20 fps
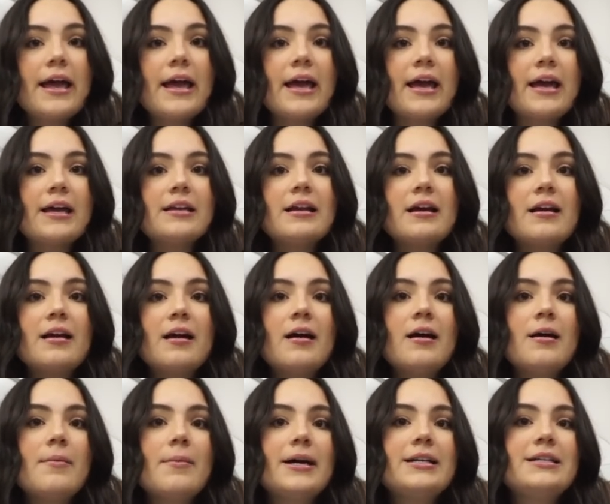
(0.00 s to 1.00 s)
And
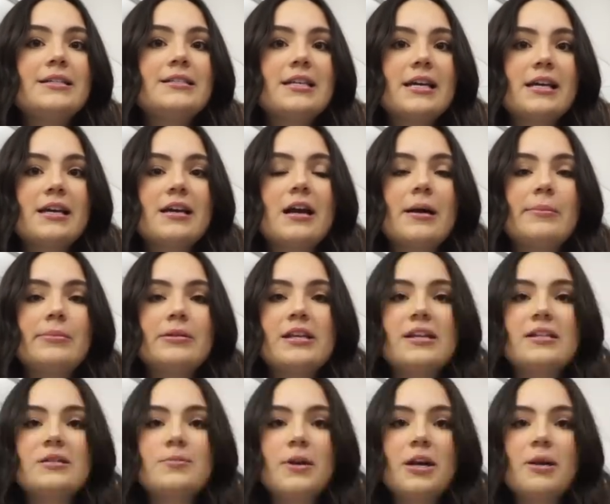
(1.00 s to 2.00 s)
I did take a couple
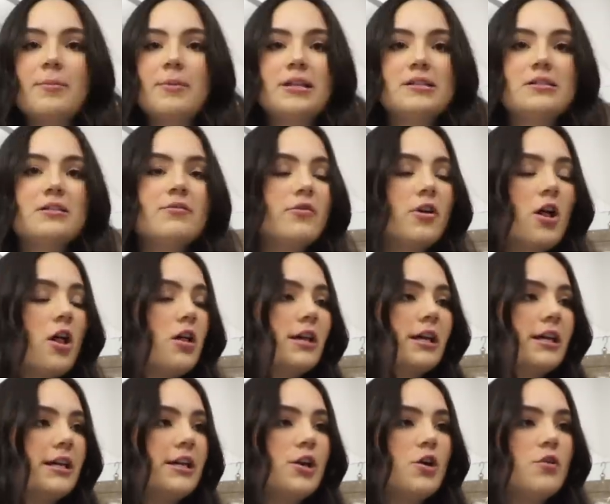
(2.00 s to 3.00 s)
days break because of Colin
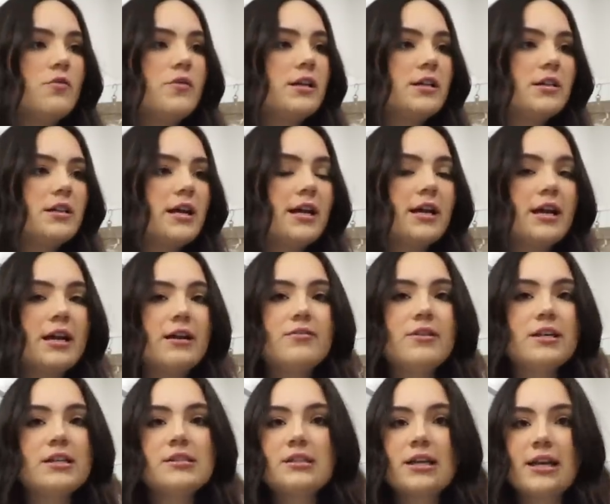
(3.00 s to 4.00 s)
getting COVID and like kind of
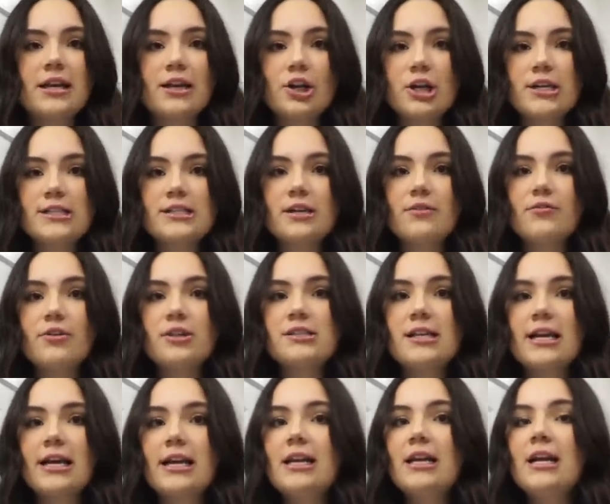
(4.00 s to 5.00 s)
things getting crazy for a
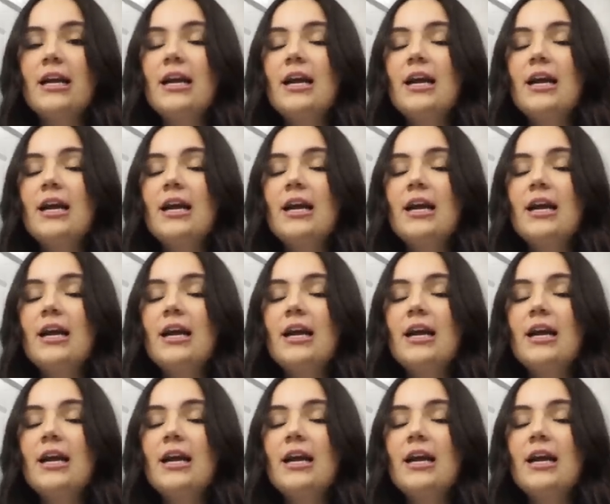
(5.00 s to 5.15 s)
second.